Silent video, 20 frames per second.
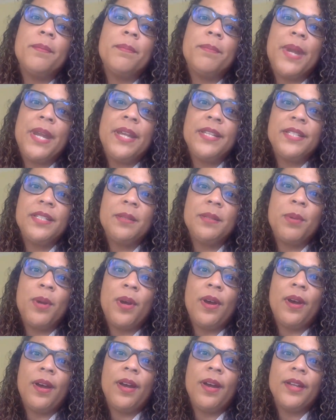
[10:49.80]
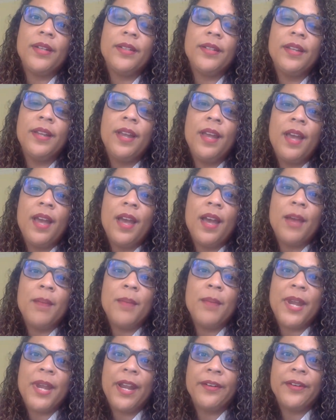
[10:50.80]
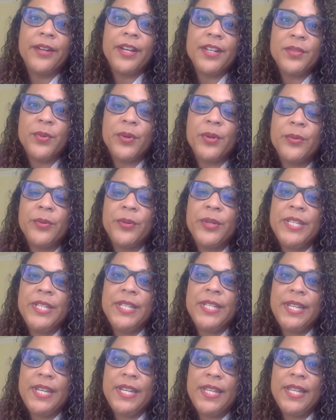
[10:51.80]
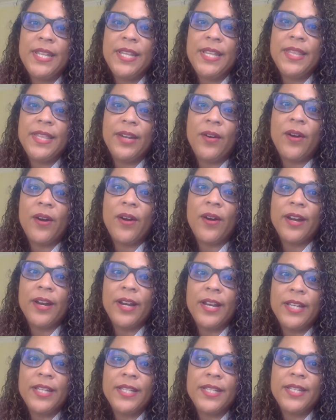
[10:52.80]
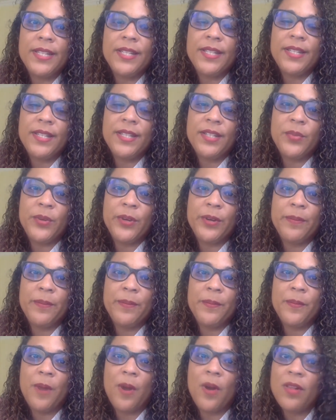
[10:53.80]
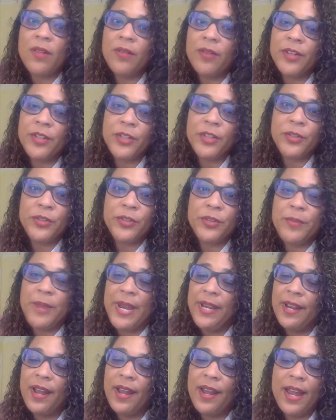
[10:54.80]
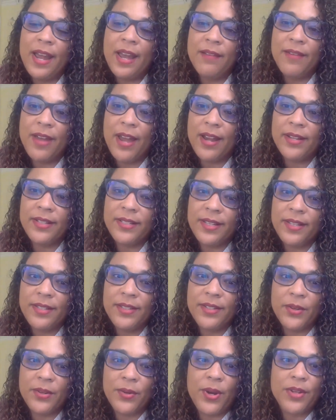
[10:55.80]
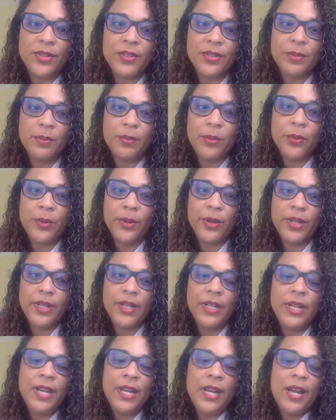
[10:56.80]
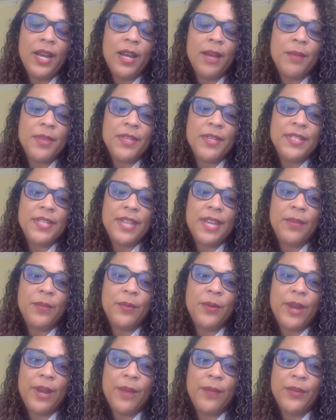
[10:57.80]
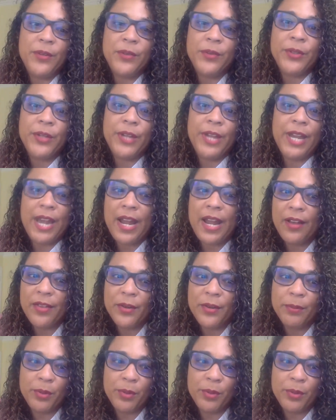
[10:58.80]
based upon areas where we see that there are instances where all of our children may not have access across the board in the same way when you're looking at how they're